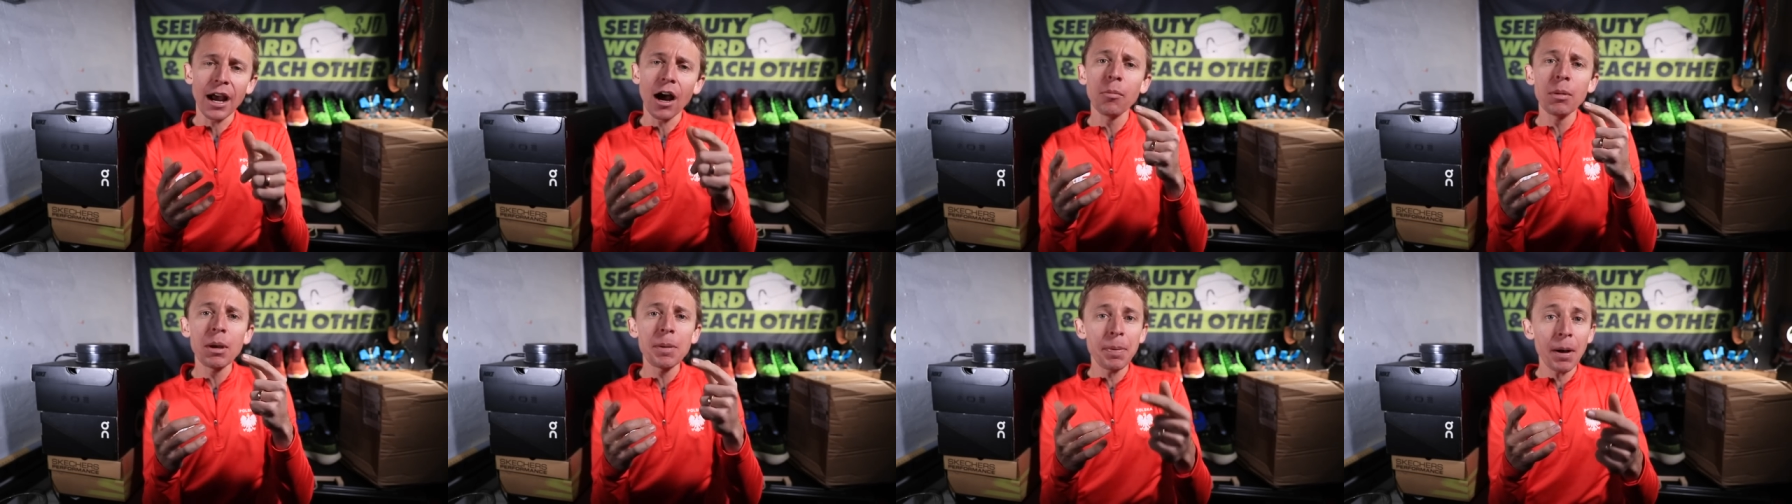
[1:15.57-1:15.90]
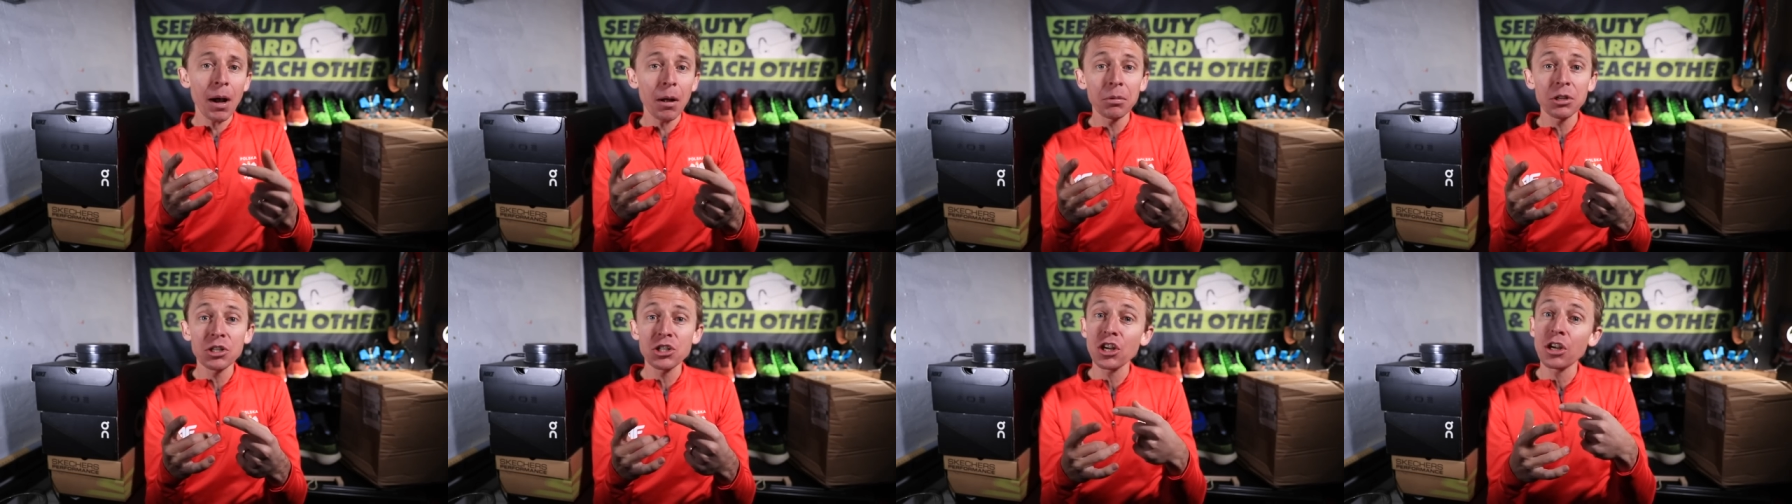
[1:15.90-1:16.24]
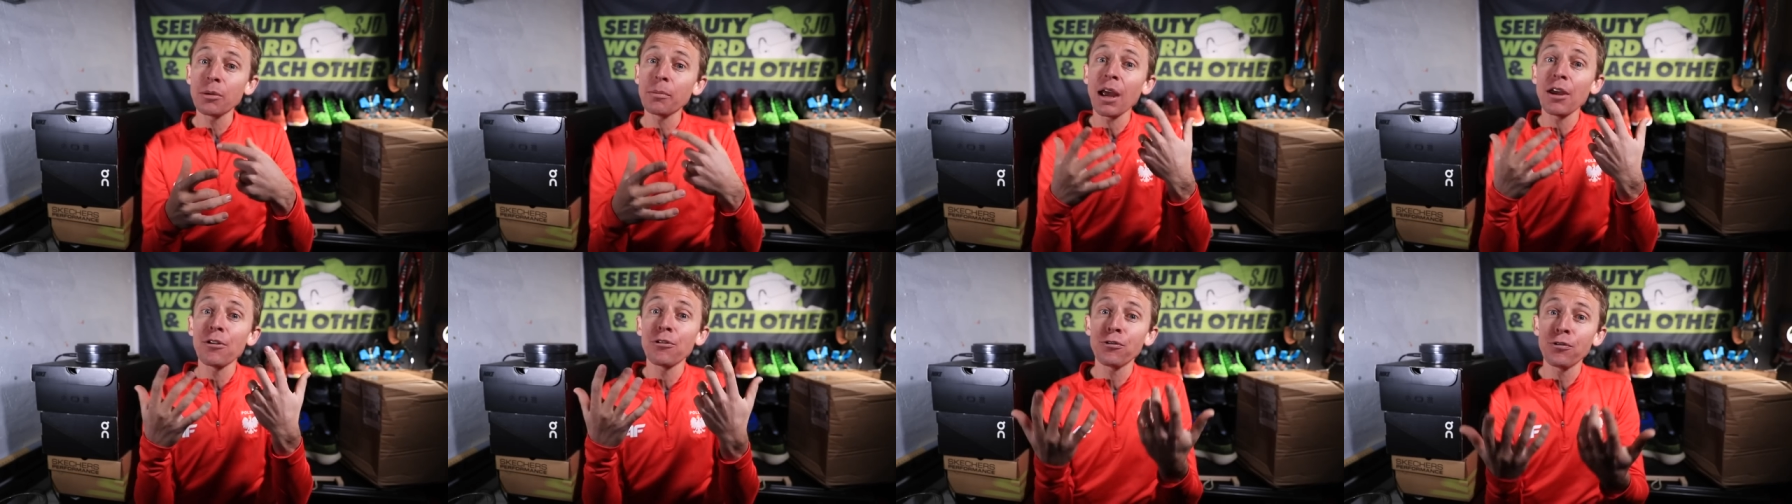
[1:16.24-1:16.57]
I'll be publishing
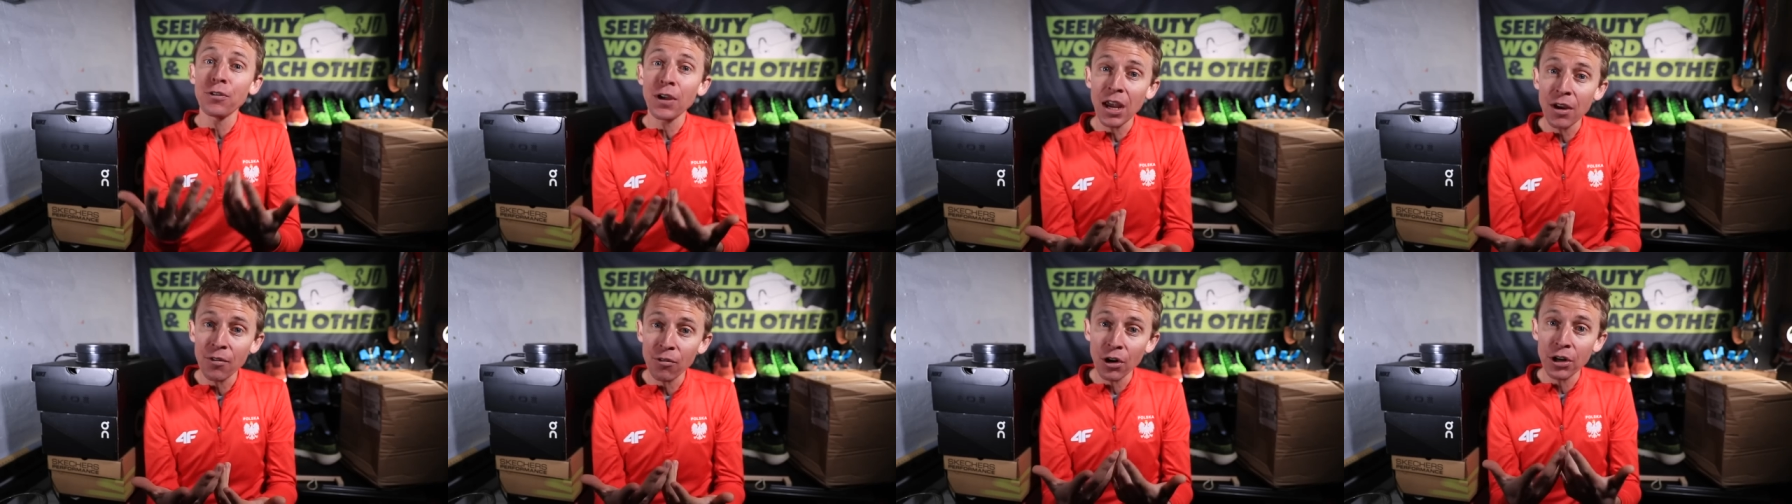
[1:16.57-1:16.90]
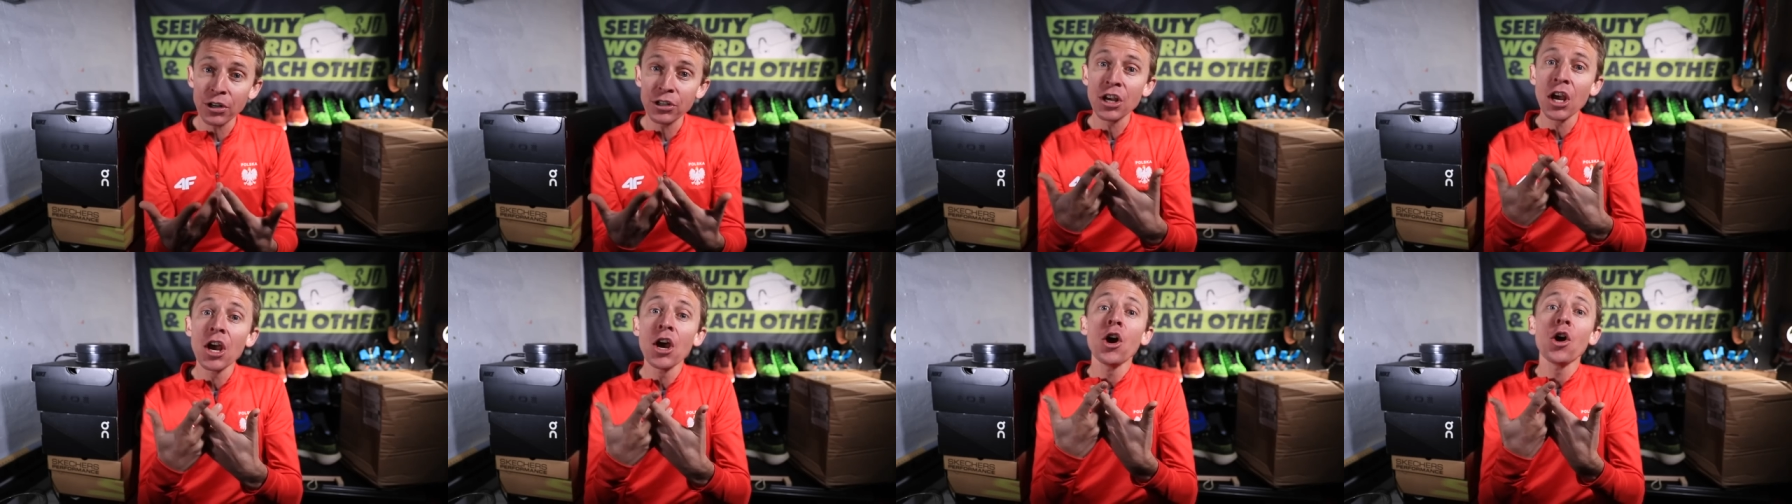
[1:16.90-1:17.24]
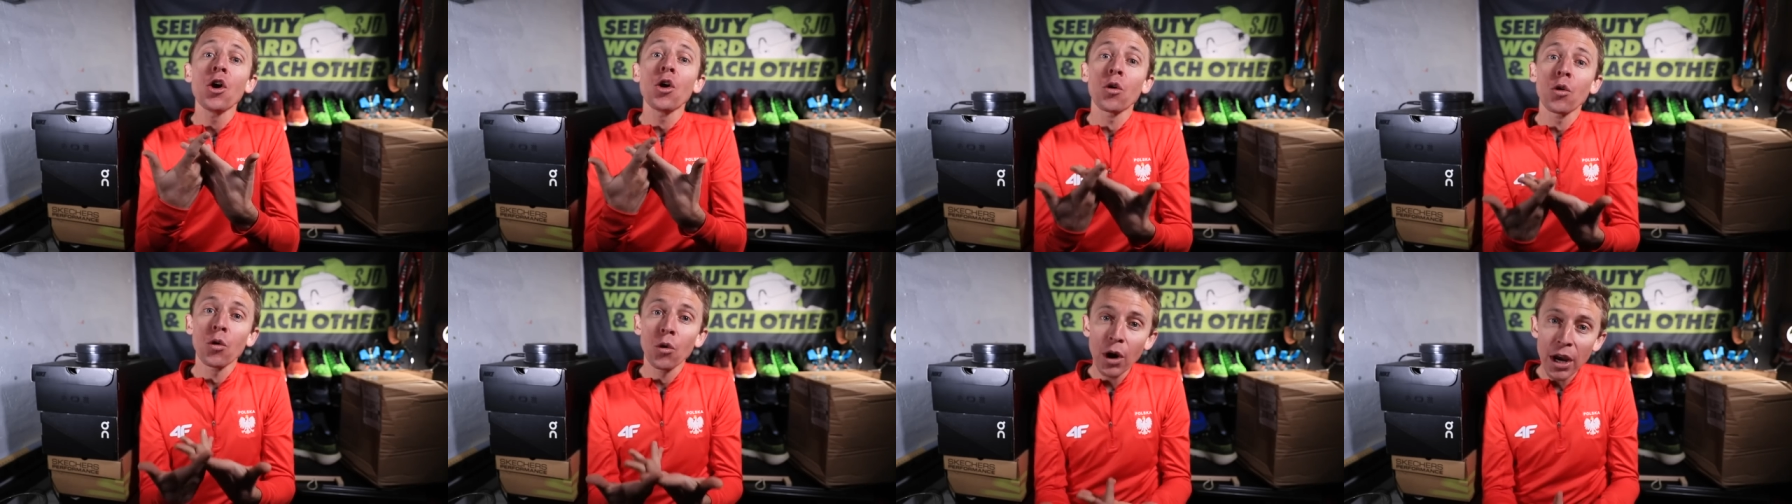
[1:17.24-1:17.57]
my favorite
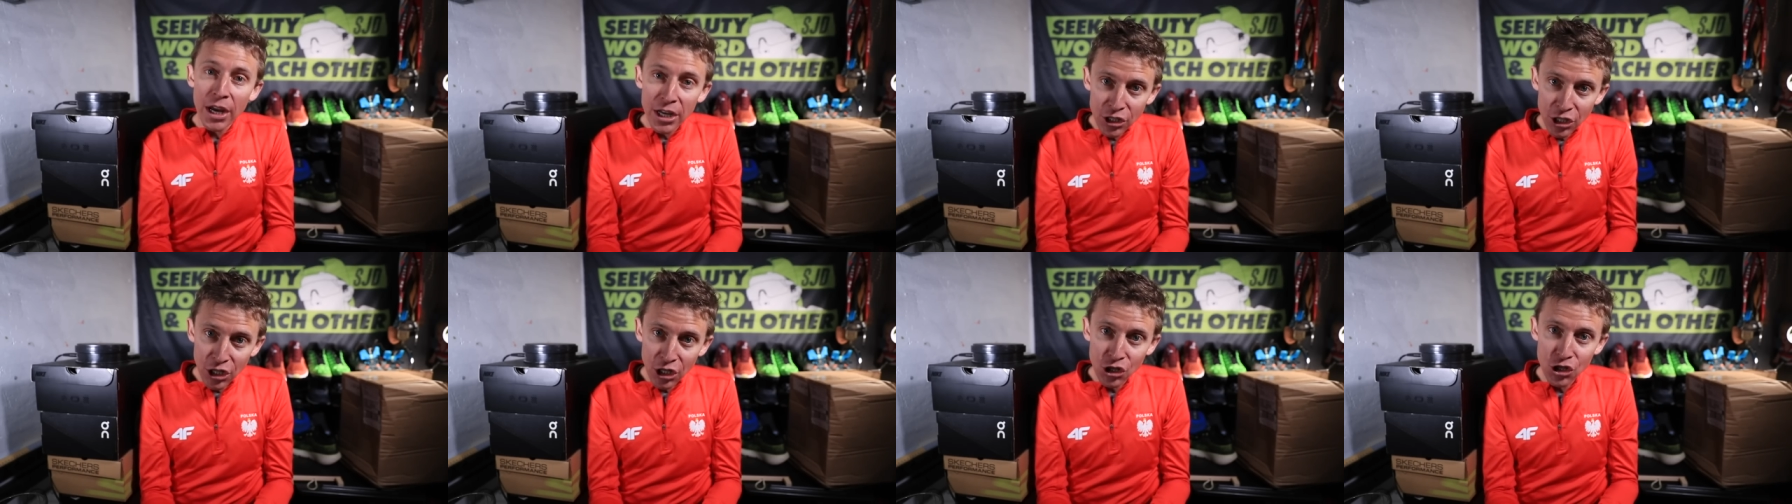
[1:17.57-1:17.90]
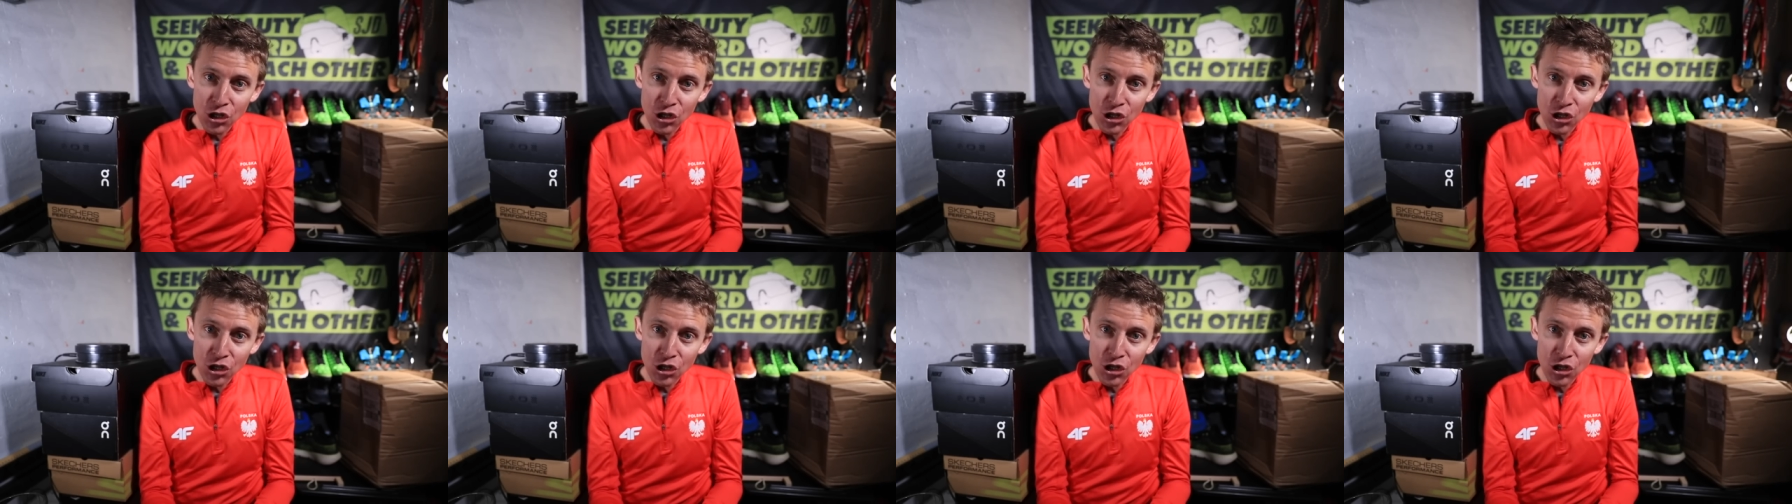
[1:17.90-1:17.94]
racing